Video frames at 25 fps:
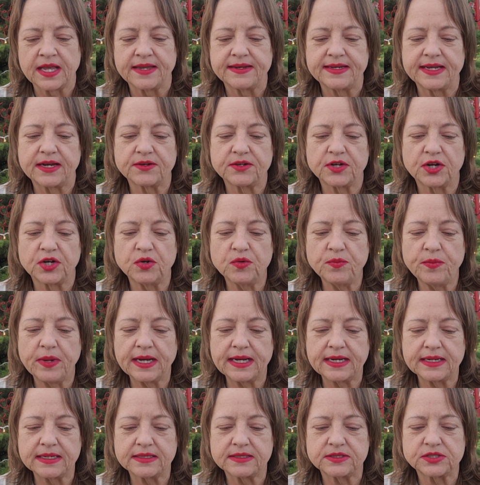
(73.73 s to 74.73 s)
Now go
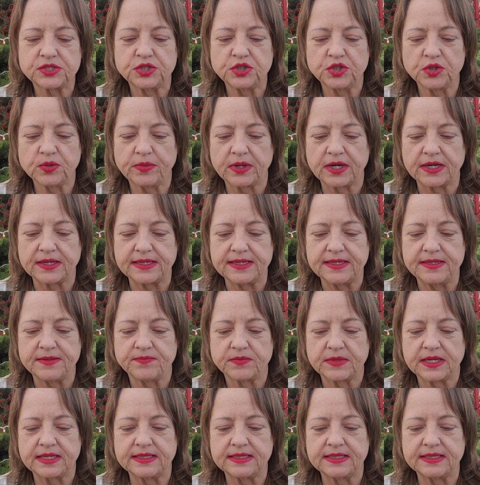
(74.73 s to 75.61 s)
back to your body